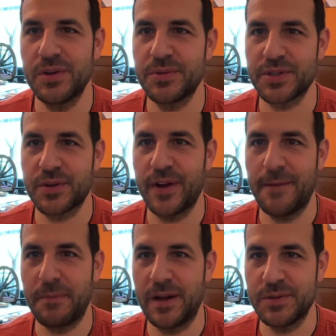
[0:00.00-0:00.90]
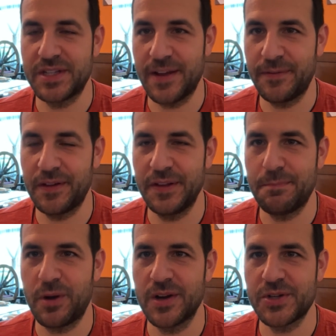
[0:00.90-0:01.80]
which was great, but I was definitely
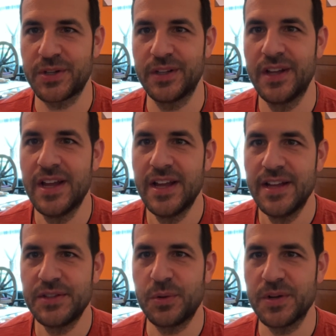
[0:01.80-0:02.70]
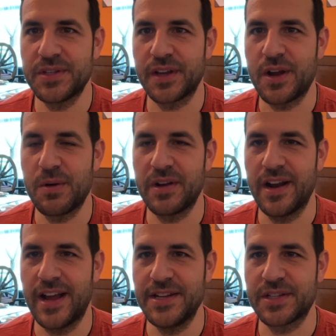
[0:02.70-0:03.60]
partial towards the
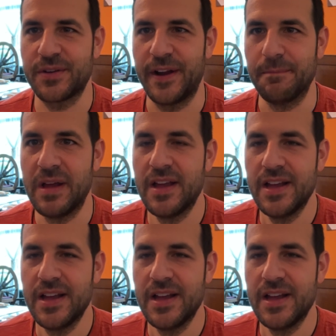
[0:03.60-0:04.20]
coconut ice cream.